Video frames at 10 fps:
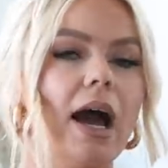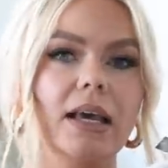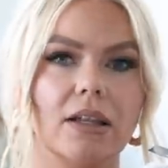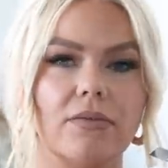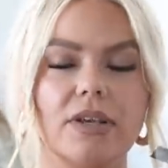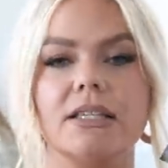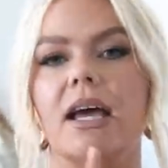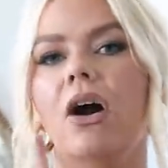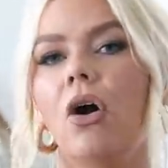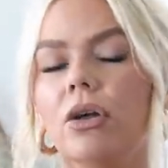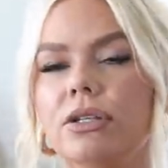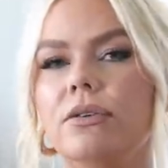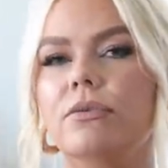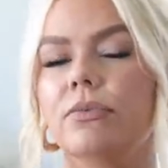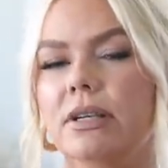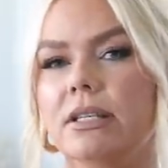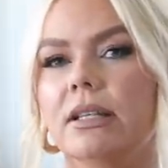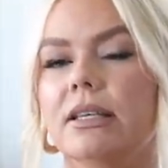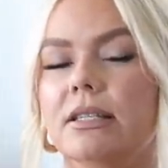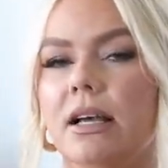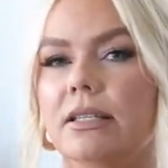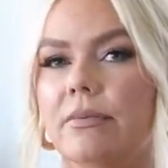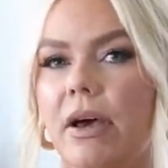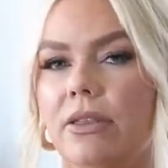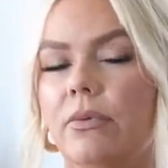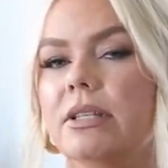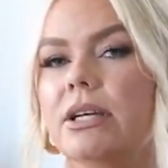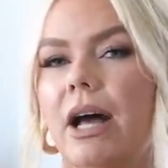I love these. I also recently saw some other ones.